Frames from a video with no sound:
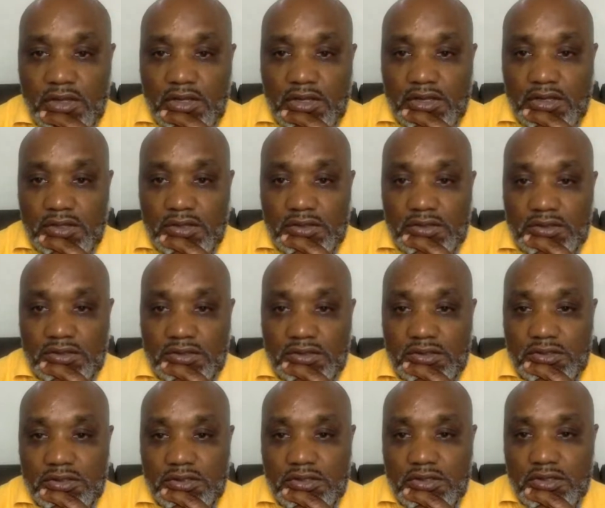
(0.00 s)
You know?
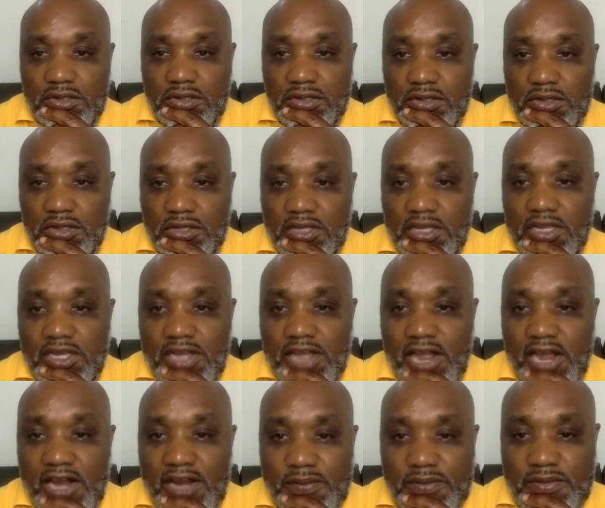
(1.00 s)
Yeah,
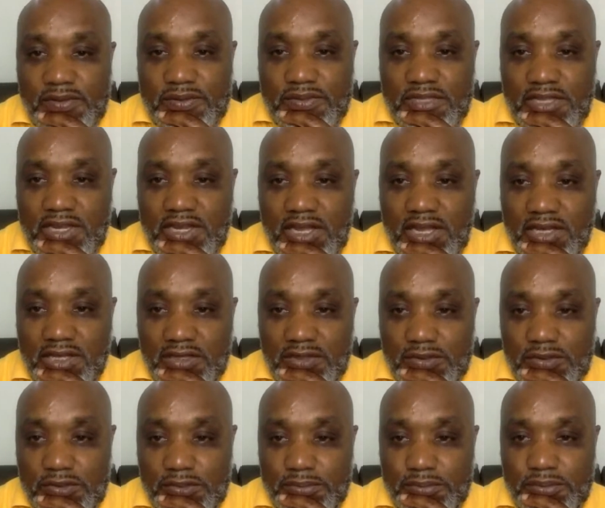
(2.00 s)
Darren, we use a lot
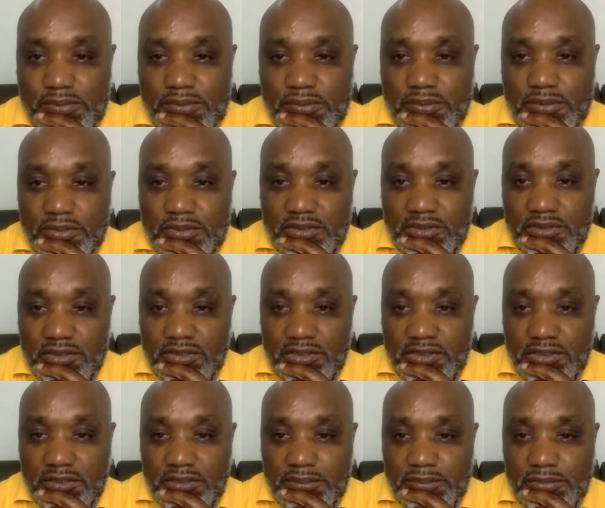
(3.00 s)
of goat poop in,
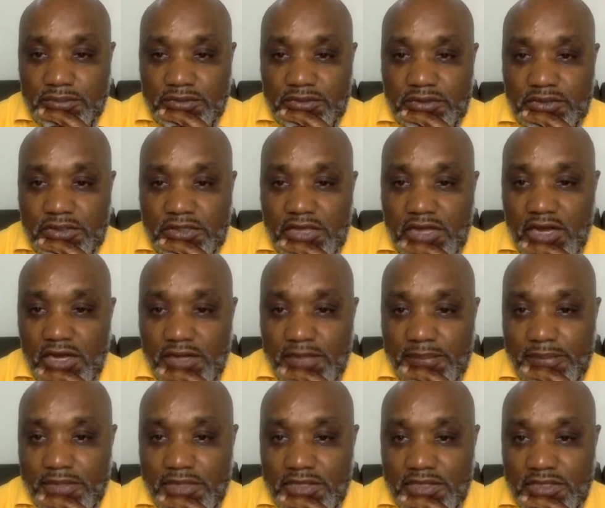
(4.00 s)
in
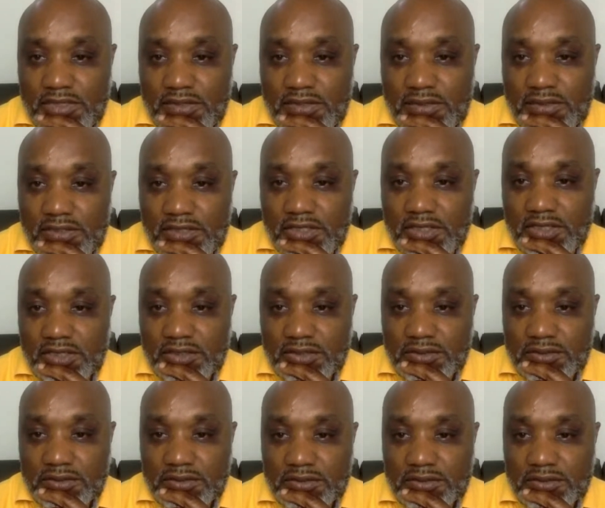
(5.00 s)
garden beds around here.